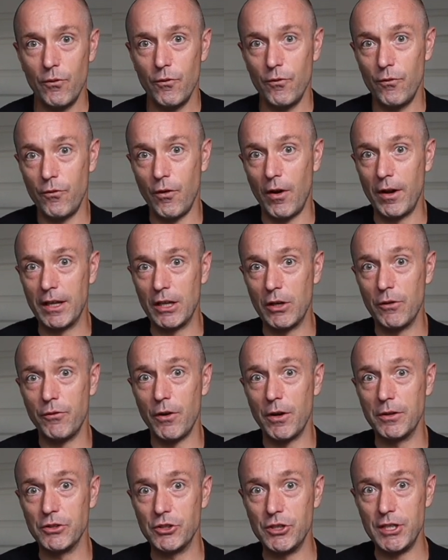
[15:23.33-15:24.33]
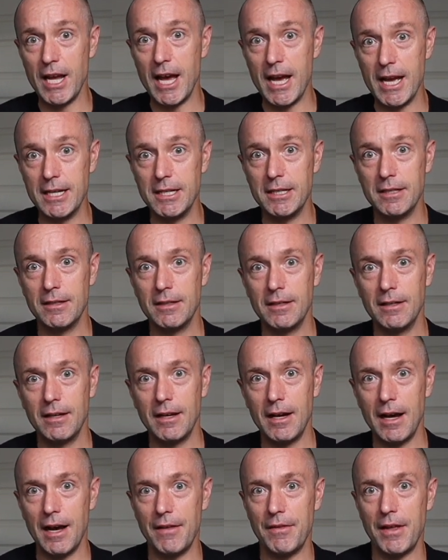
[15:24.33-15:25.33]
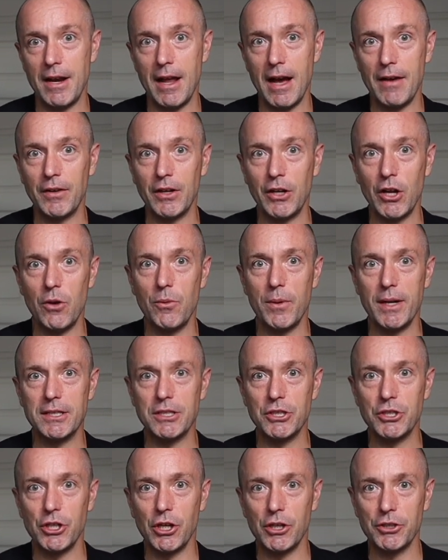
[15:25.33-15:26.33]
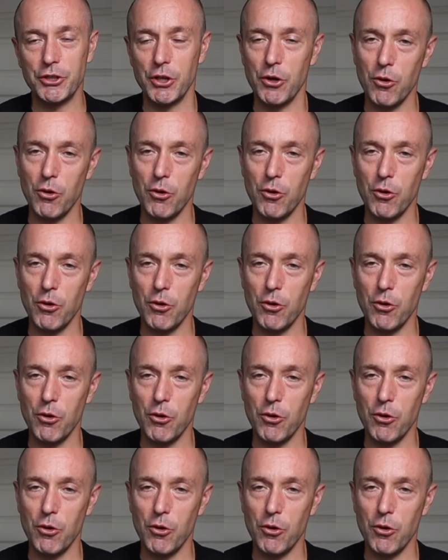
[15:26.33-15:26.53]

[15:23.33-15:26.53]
finding your phone's dead, and then having no way to charge it,